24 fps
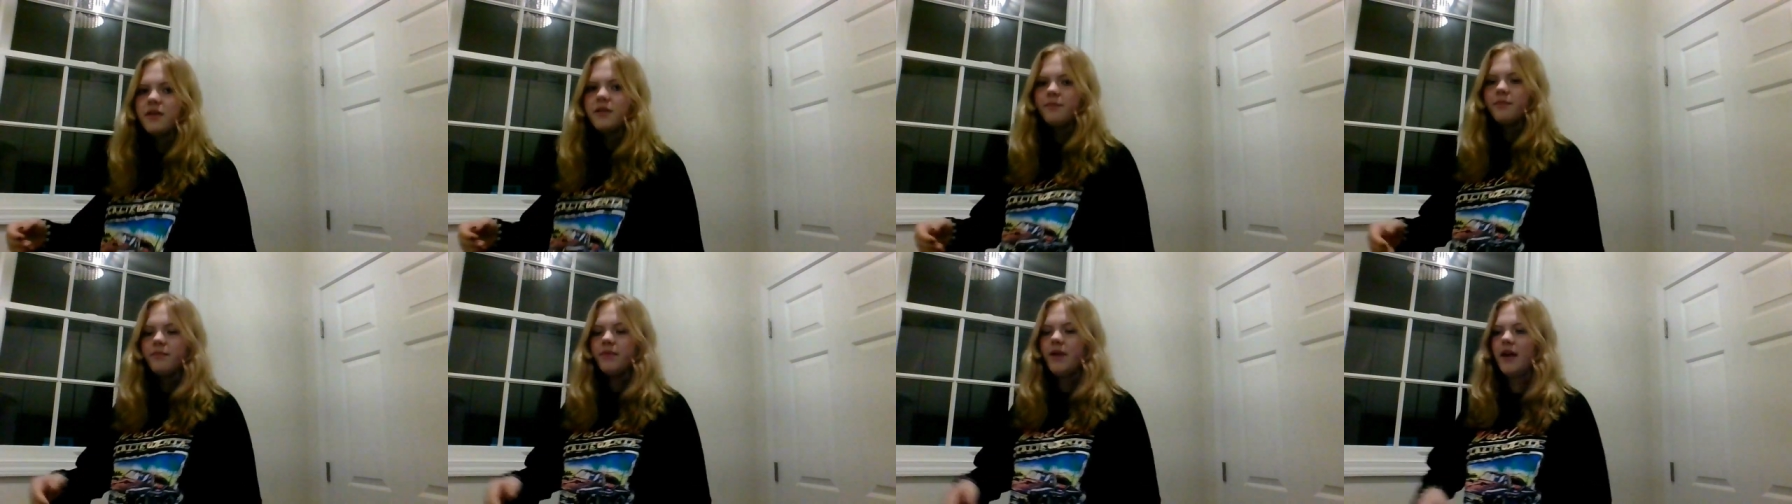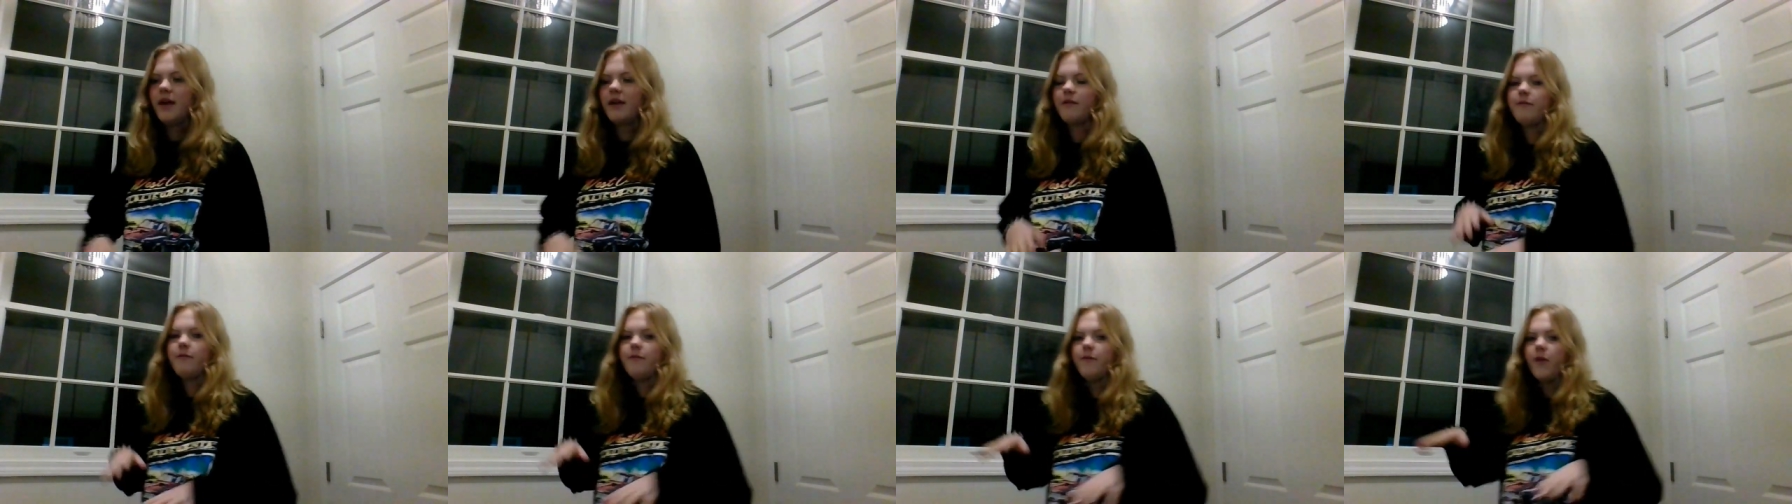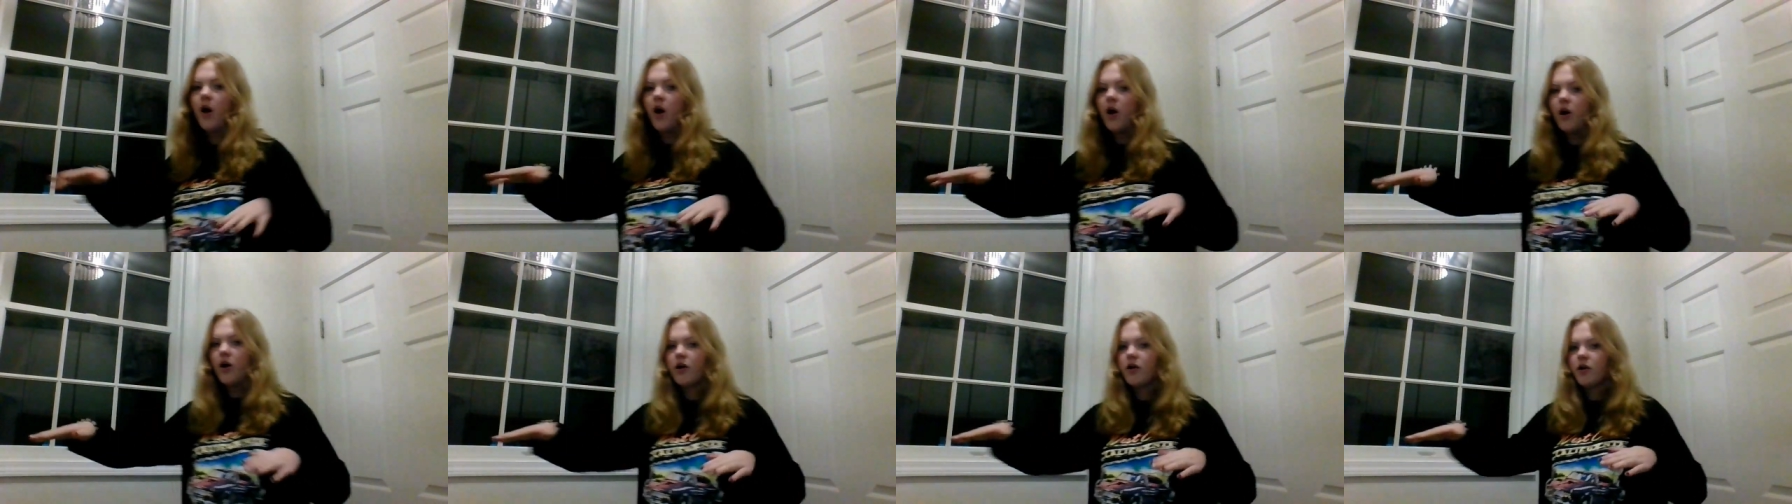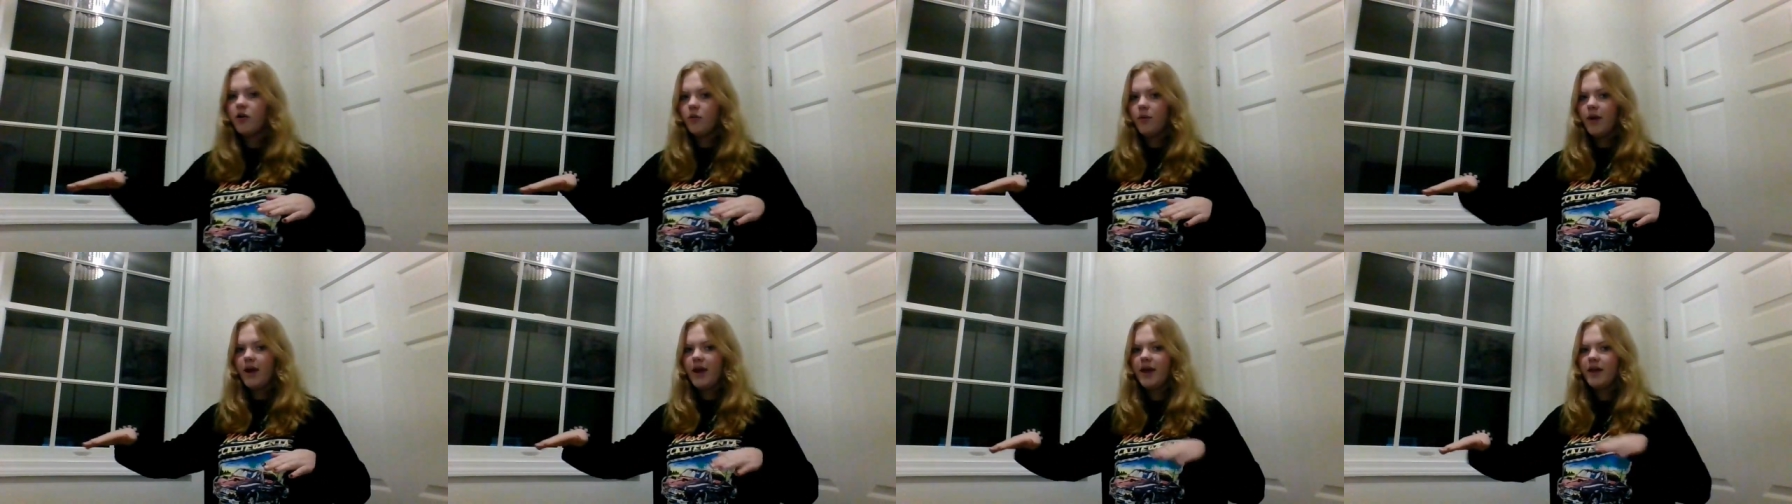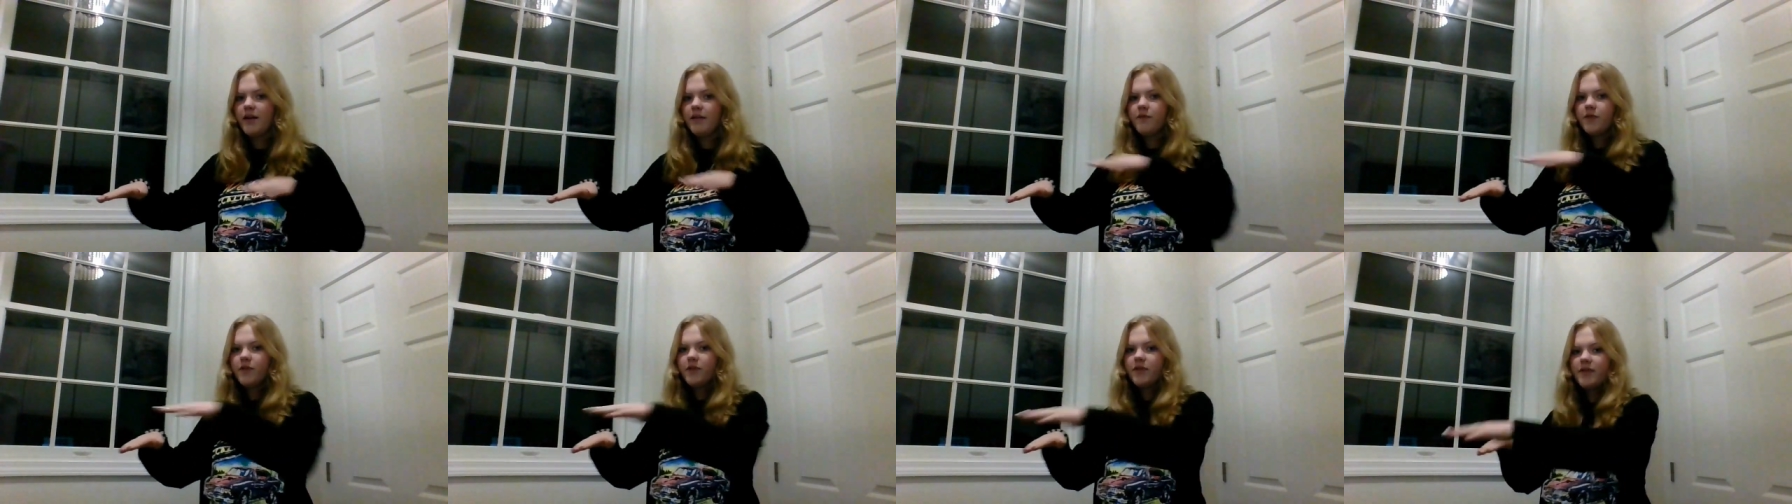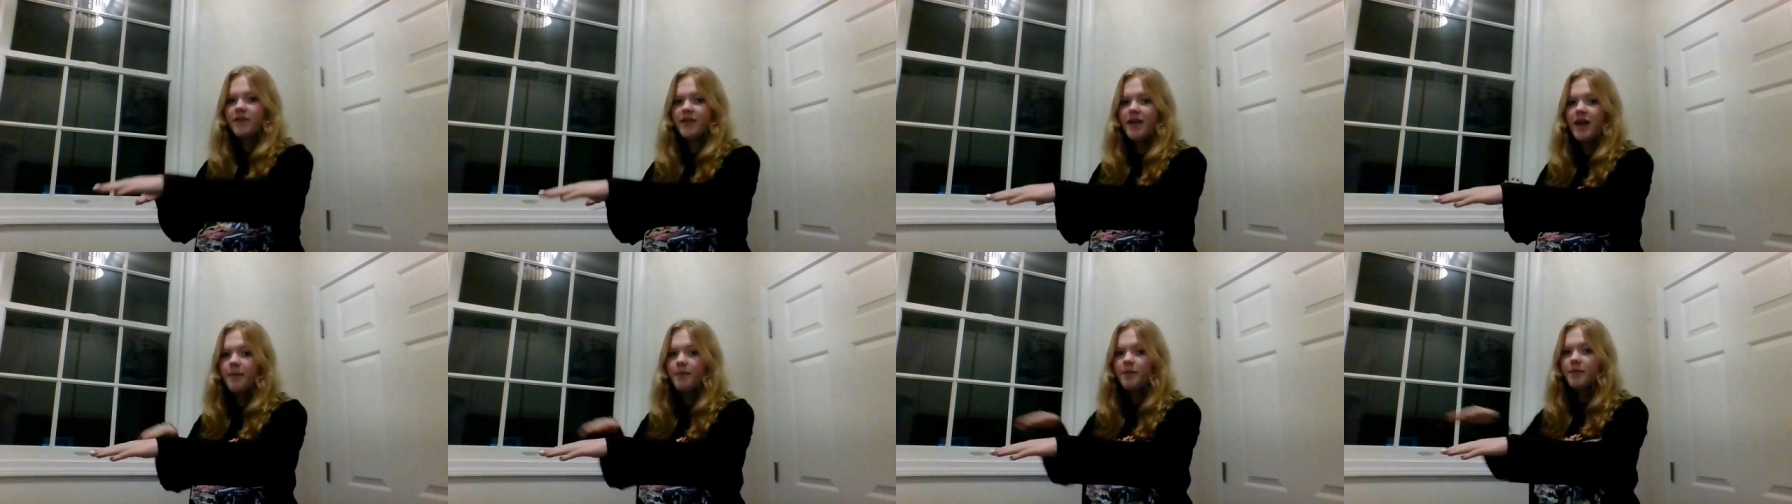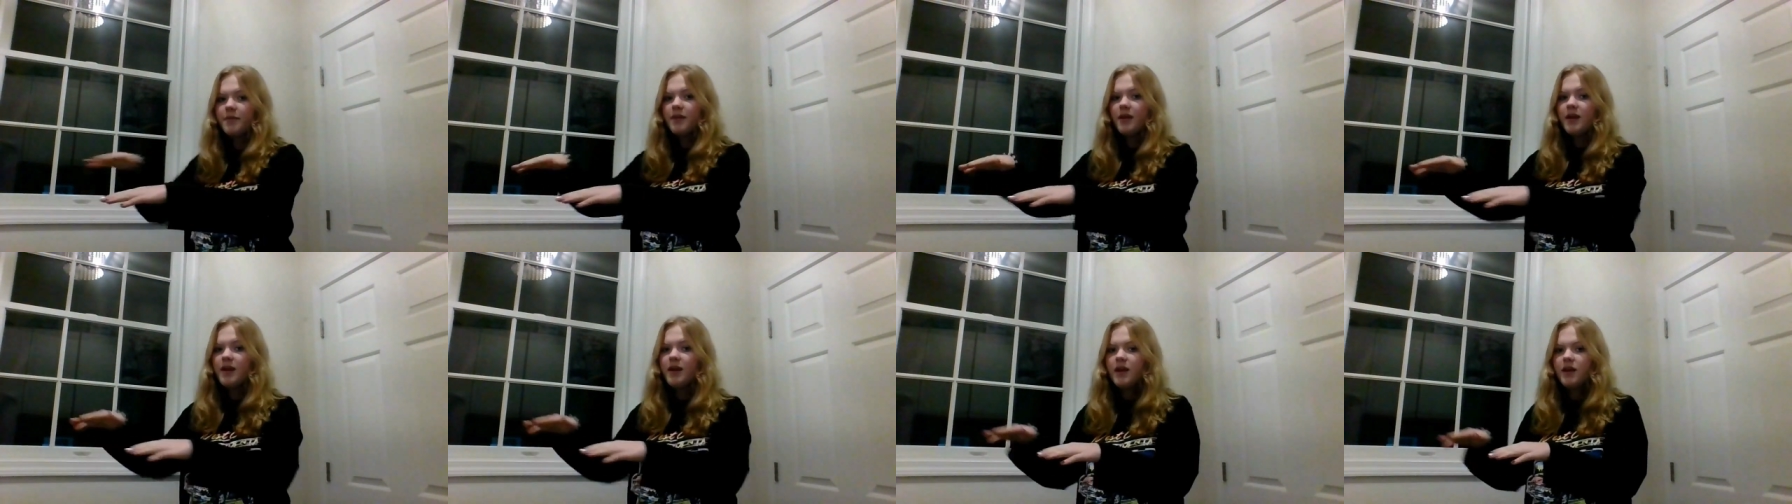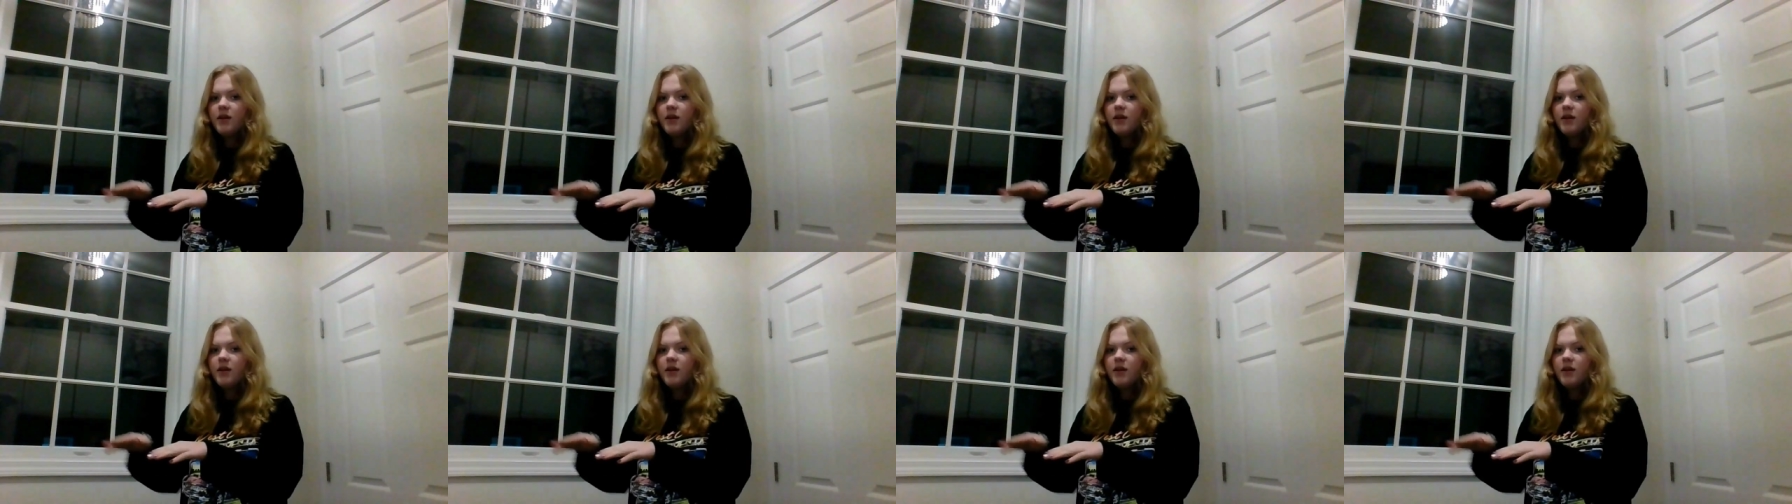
like far away for steps.